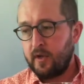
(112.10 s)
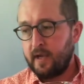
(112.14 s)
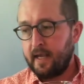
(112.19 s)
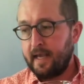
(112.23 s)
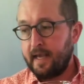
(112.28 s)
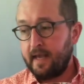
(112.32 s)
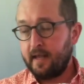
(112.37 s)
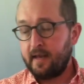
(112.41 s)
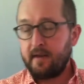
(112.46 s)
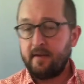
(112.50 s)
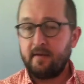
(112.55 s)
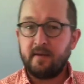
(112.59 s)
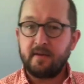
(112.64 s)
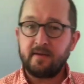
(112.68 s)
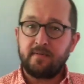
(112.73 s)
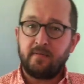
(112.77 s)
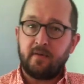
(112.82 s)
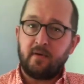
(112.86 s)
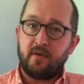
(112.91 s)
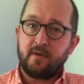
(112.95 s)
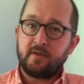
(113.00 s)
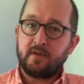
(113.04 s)
And as
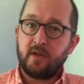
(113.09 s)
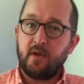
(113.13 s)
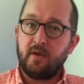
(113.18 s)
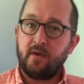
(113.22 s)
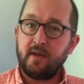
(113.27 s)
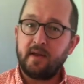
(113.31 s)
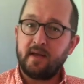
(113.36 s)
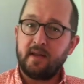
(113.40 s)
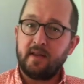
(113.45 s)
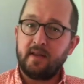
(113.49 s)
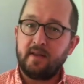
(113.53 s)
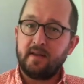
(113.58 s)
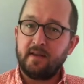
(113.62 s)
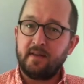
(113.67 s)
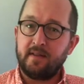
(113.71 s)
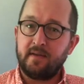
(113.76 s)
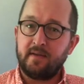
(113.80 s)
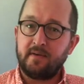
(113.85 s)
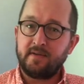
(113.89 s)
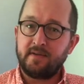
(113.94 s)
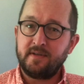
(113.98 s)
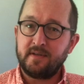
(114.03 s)
far as learning it,
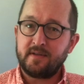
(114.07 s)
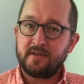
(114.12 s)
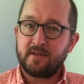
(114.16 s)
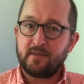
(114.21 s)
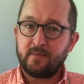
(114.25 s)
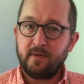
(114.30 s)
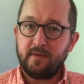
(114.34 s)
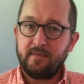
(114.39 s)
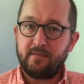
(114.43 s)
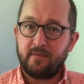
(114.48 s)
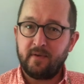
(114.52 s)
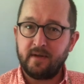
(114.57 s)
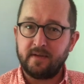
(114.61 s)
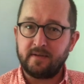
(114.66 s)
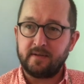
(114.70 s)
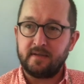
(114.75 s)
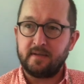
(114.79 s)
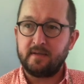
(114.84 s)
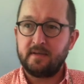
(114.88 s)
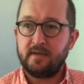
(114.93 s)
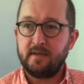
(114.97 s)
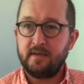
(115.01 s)
there's just 3
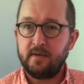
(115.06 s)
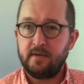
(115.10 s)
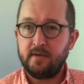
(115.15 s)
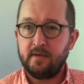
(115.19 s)
phrases.